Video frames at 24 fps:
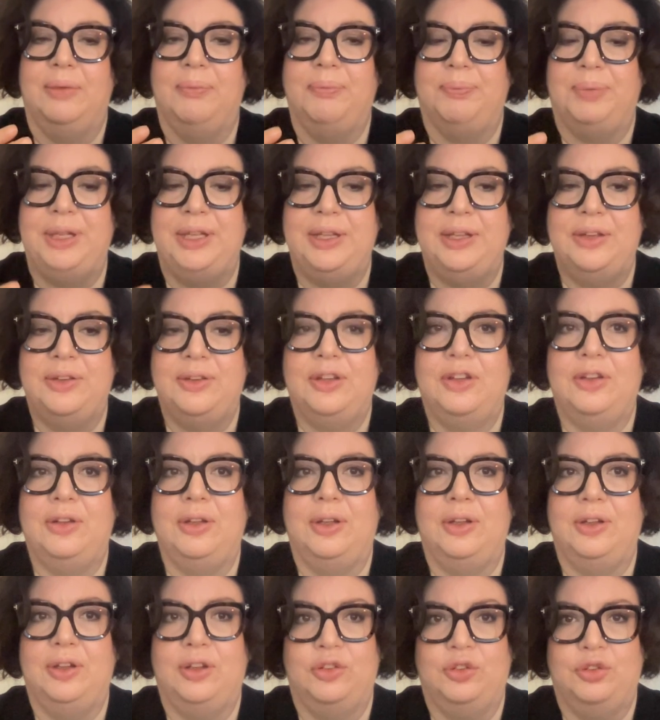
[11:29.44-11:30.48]
Be
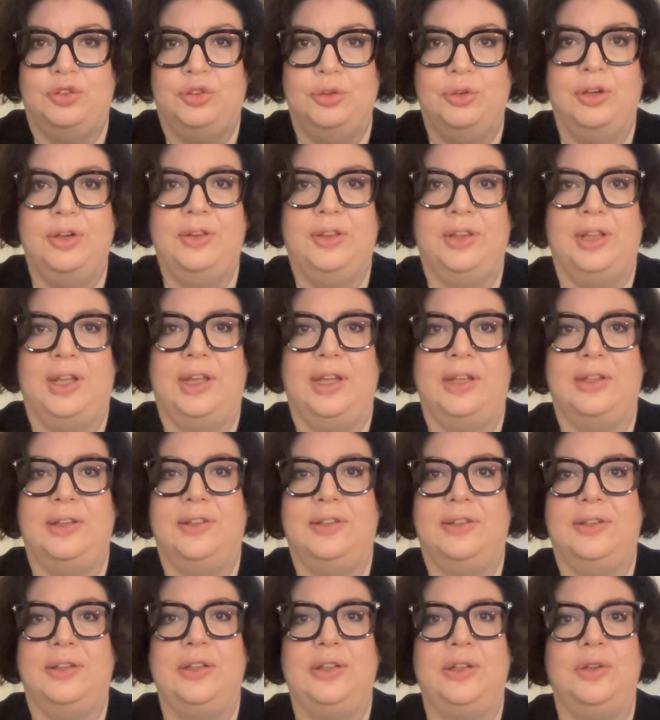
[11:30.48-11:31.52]
sure
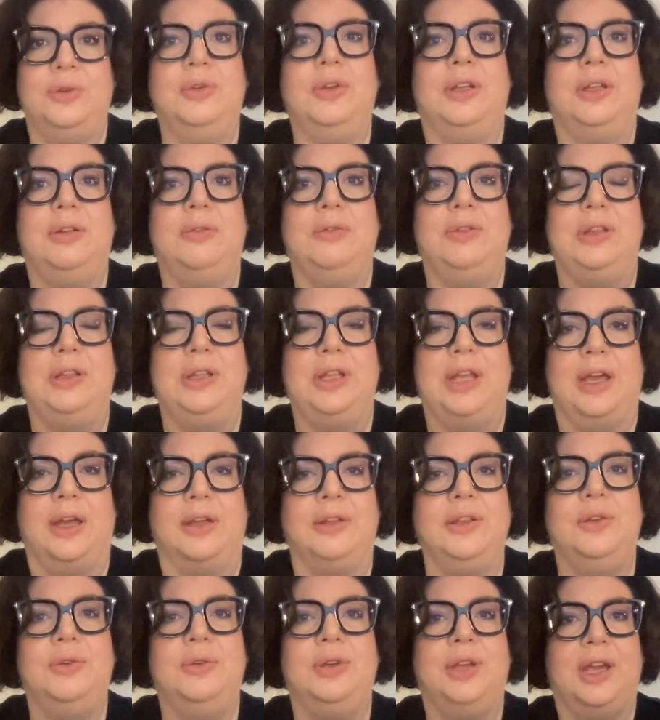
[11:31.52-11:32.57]
that you
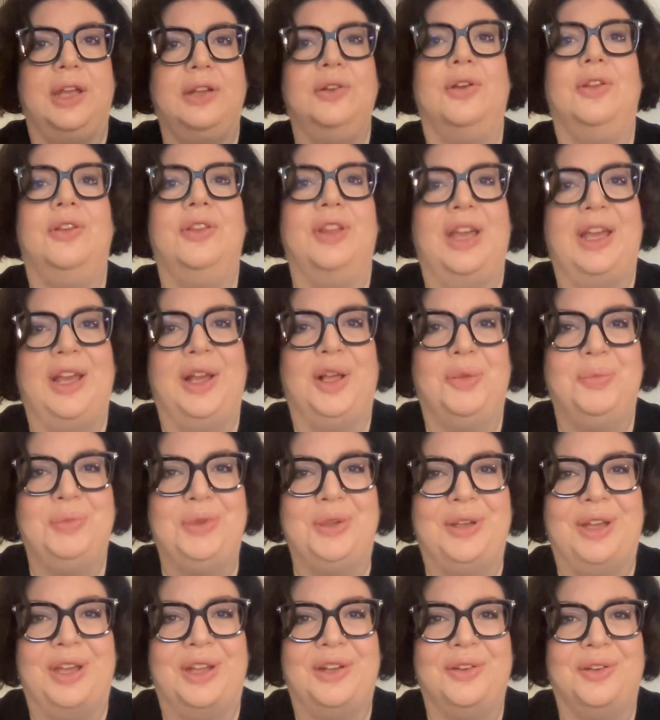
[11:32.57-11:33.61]
get all the help,
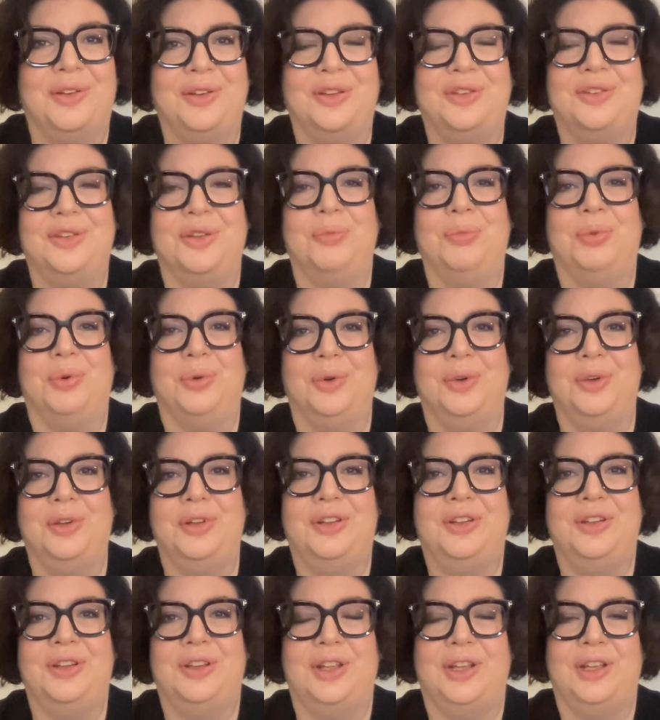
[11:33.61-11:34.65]
you get all the
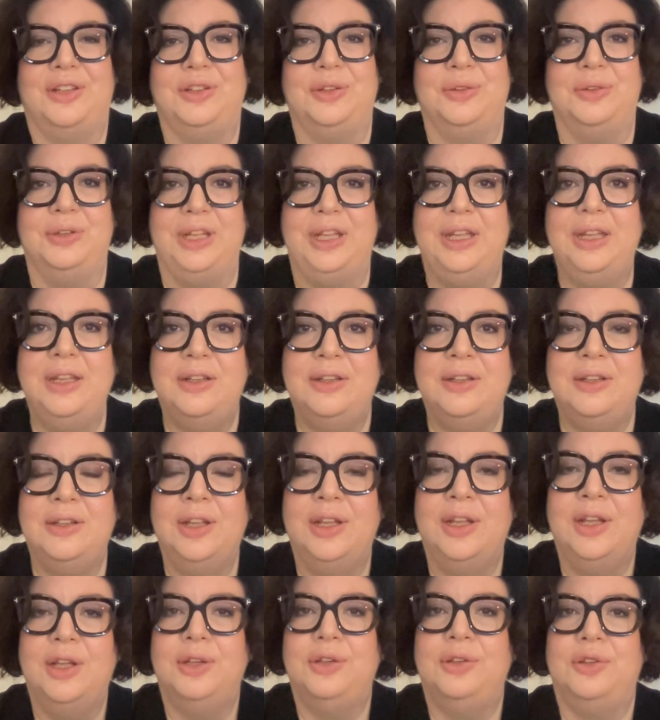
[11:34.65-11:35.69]
support that you need
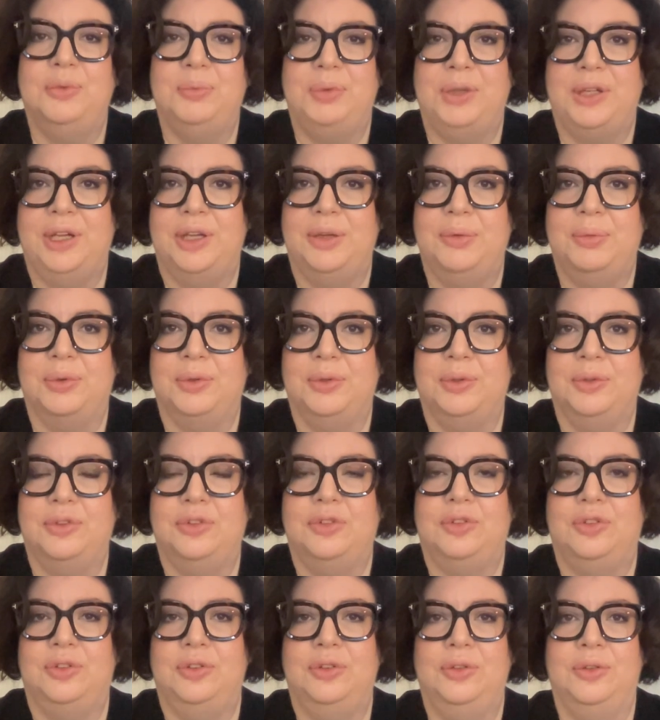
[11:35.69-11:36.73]
to be able
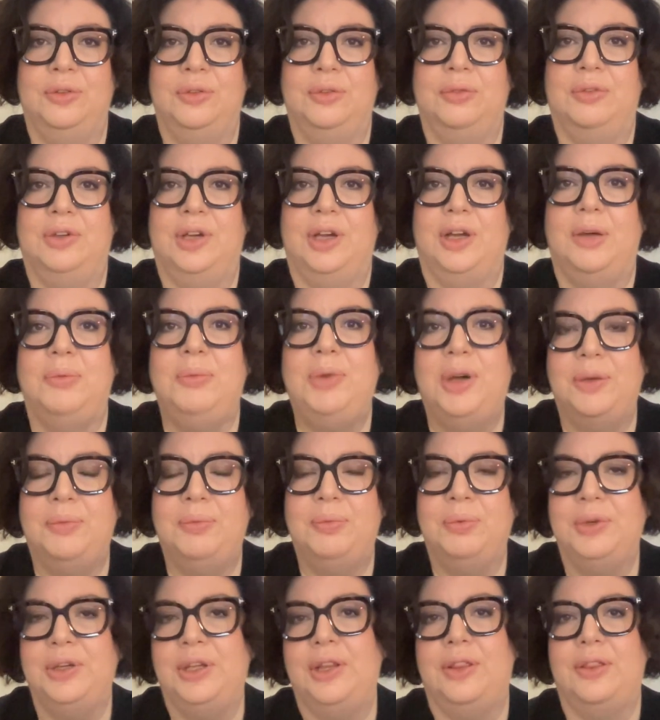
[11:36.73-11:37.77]
to come
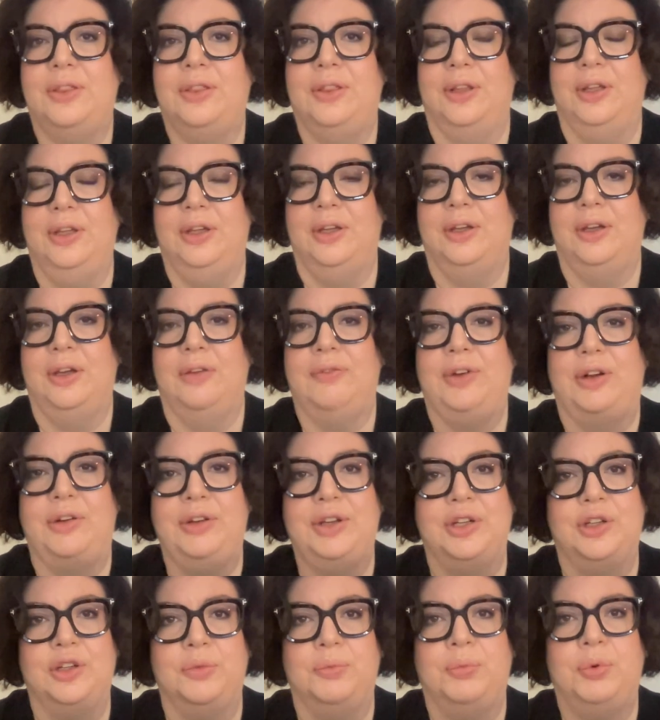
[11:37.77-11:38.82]
up with a
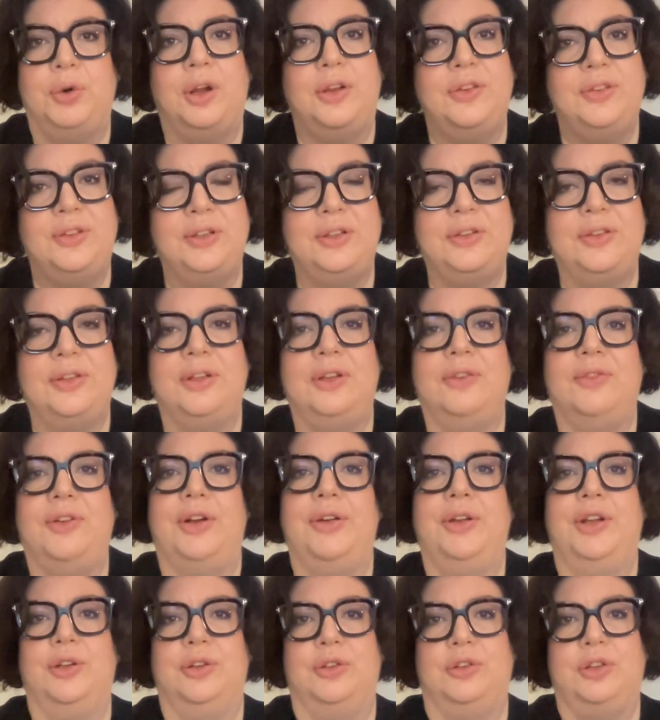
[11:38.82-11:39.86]
very good process and a
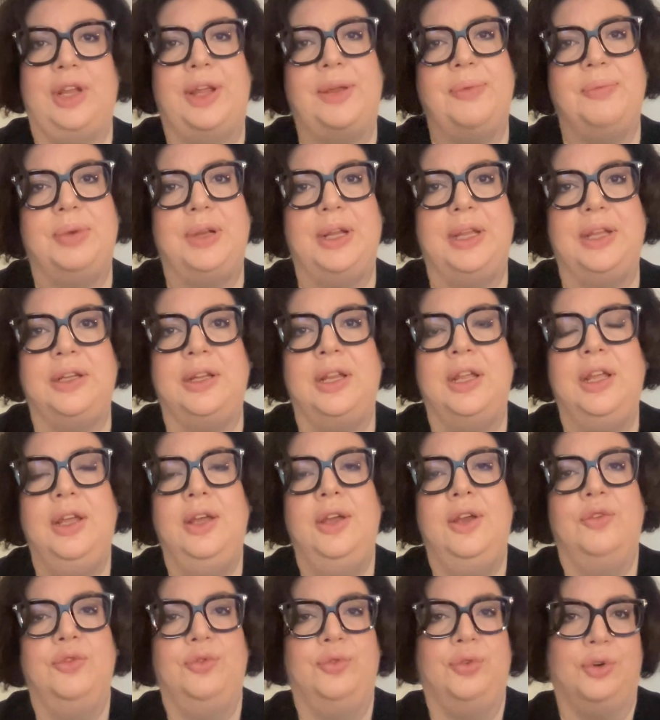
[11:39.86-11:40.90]
very good template
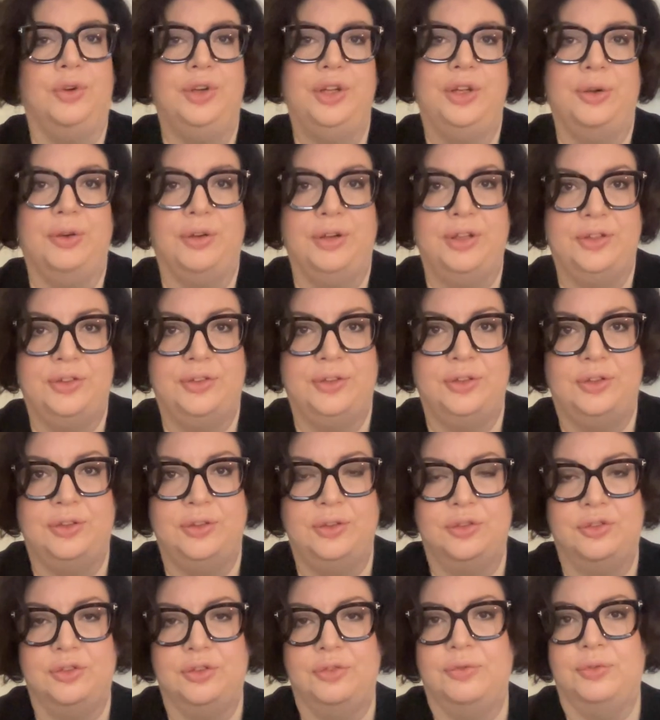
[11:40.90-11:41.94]
for your
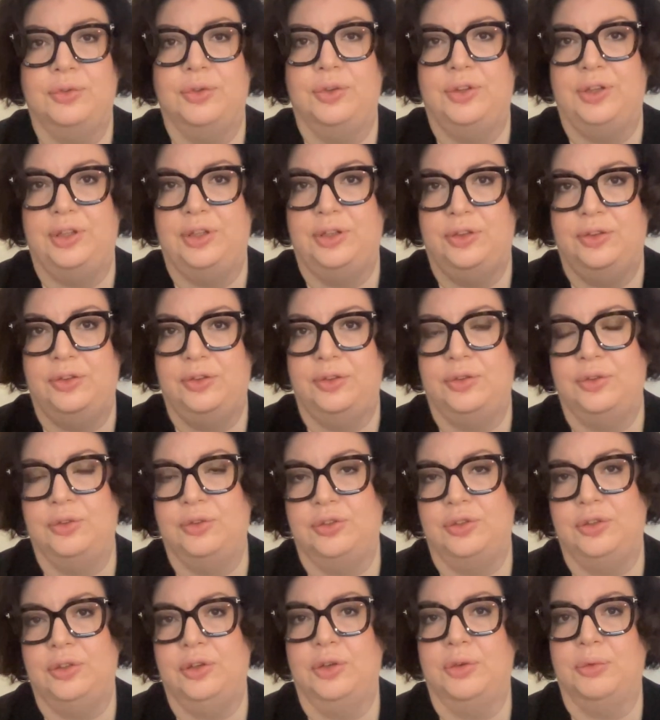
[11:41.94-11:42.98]
institution, for the
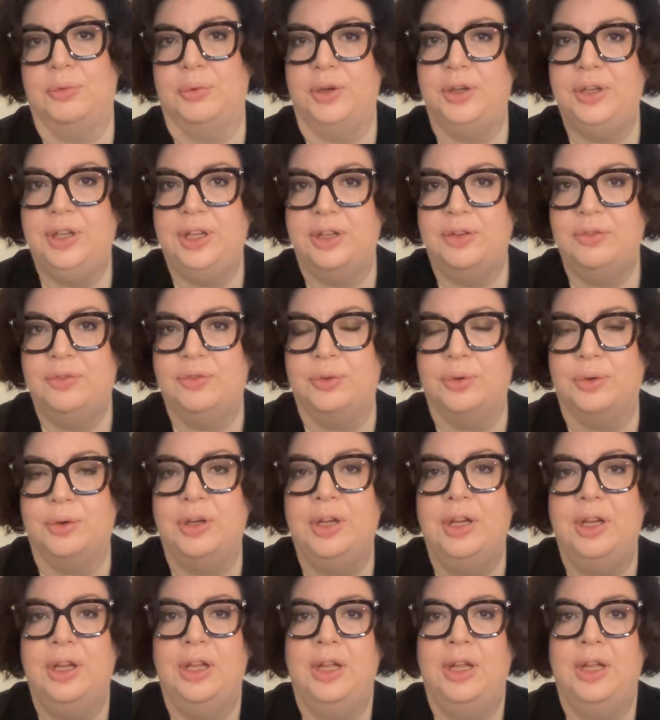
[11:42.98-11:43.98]
institution you're working for,